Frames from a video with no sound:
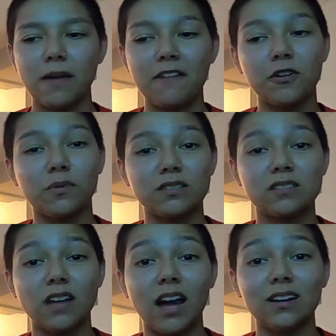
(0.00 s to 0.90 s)
Everyone's
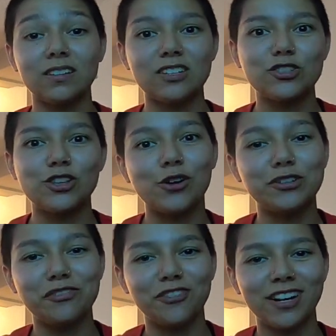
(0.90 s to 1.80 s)
style is so
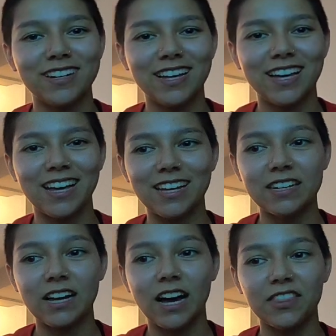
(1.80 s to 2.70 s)
different,
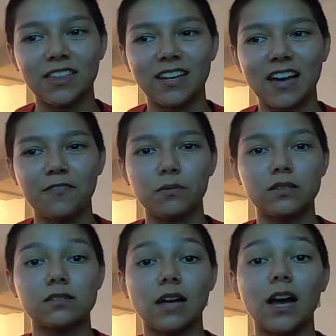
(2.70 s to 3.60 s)
and I think
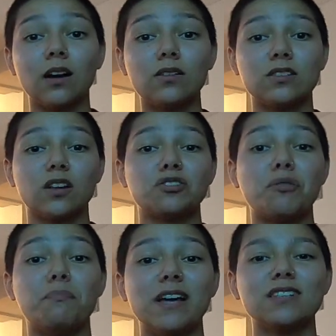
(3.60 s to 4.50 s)
everyone's style is also
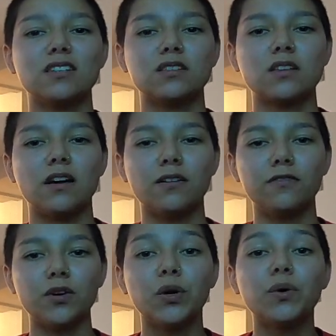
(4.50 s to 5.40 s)
a basis
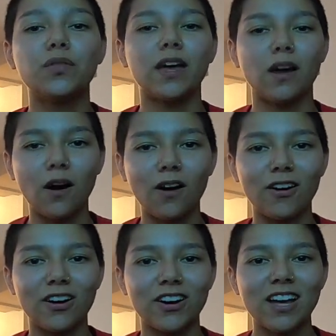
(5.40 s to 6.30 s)
of who they
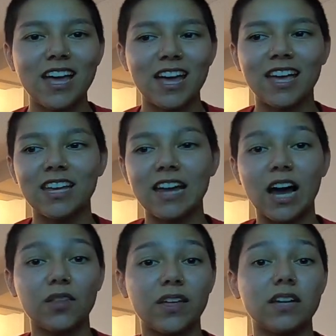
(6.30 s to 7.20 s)
are and
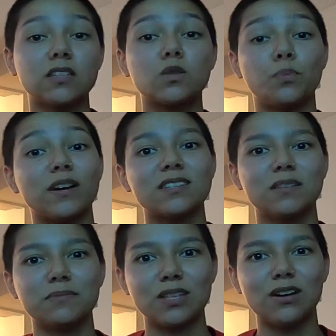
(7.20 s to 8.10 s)
how they express
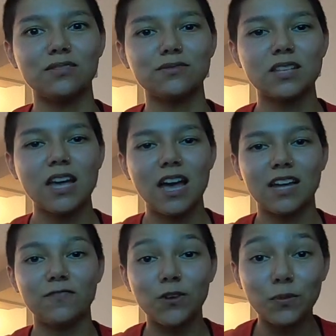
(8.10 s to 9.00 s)
themselves.
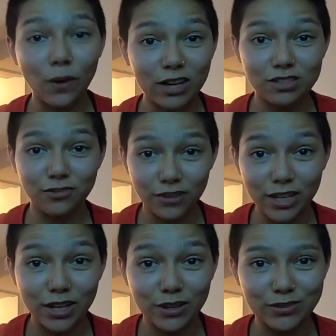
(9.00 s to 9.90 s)
And if you watch
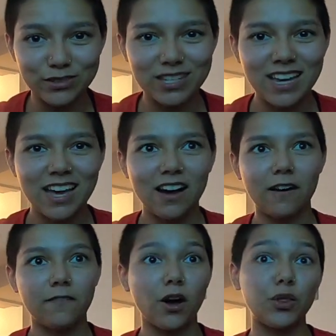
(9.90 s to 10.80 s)
videos
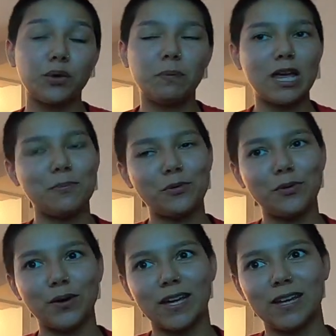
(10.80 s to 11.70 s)
of other
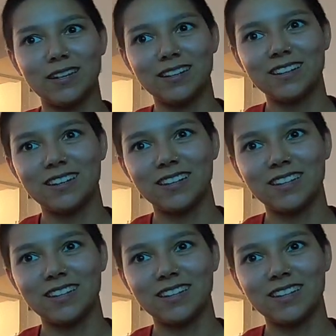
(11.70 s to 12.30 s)
people and